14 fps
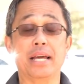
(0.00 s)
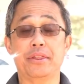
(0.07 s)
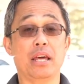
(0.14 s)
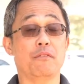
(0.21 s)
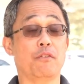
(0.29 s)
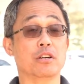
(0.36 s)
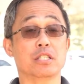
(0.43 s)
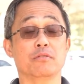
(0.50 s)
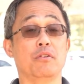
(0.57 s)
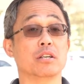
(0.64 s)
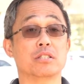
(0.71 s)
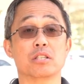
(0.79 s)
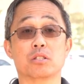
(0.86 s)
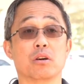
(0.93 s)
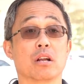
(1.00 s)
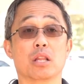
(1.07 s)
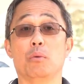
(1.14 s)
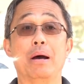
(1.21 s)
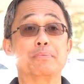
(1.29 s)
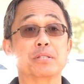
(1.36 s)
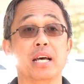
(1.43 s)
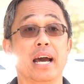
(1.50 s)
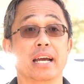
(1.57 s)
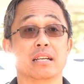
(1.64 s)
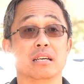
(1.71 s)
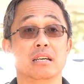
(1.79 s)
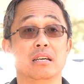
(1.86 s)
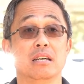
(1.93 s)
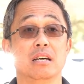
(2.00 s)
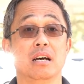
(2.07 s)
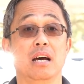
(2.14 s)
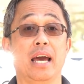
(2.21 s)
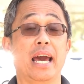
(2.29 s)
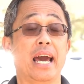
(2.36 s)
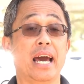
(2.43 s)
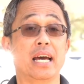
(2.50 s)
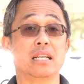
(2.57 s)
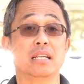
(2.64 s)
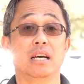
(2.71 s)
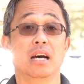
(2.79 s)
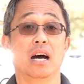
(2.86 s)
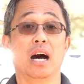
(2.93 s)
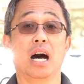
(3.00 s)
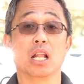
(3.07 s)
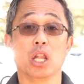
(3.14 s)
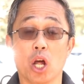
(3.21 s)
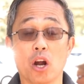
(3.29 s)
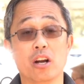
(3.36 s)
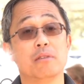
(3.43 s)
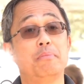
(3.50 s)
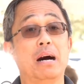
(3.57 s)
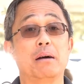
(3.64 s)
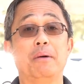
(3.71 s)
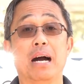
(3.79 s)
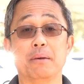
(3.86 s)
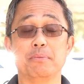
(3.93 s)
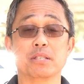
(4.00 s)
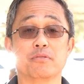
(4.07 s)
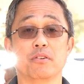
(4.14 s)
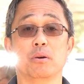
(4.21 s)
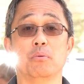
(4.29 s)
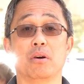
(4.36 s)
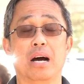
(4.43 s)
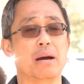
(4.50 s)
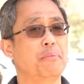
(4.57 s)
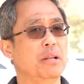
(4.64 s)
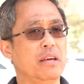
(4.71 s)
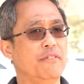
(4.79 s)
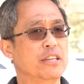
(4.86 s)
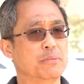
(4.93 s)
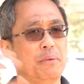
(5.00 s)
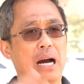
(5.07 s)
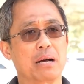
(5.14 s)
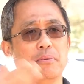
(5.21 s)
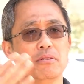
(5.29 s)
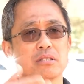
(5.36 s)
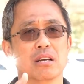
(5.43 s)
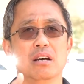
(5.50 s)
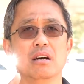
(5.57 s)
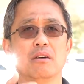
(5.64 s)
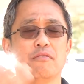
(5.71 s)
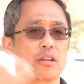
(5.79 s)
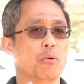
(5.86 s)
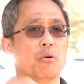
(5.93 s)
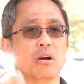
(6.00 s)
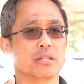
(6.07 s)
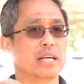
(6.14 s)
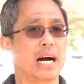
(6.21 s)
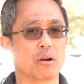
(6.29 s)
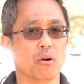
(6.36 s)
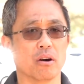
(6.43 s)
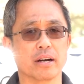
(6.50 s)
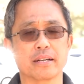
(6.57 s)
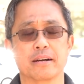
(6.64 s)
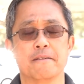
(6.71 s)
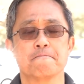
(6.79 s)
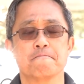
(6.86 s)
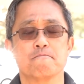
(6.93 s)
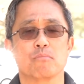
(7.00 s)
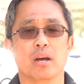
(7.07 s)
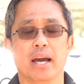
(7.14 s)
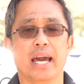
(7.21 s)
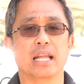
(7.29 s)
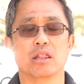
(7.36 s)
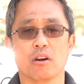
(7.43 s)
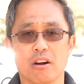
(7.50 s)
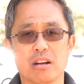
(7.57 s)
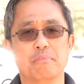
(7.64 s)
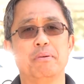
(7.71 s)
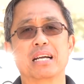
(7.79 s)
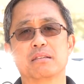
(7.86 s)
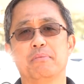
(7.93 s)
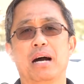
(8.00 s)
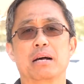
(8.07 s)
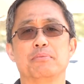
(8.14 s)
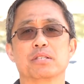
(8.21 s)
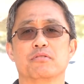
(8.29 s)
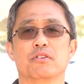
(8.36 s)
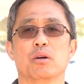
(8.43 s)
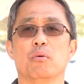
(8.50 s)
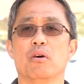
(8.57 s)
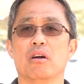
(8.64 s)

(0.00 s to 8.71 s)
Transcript: I think, first of all, just go to the website and learn about Bibles for the World. I believe it's biblesfortheworld.org, and learn about the Bibles for the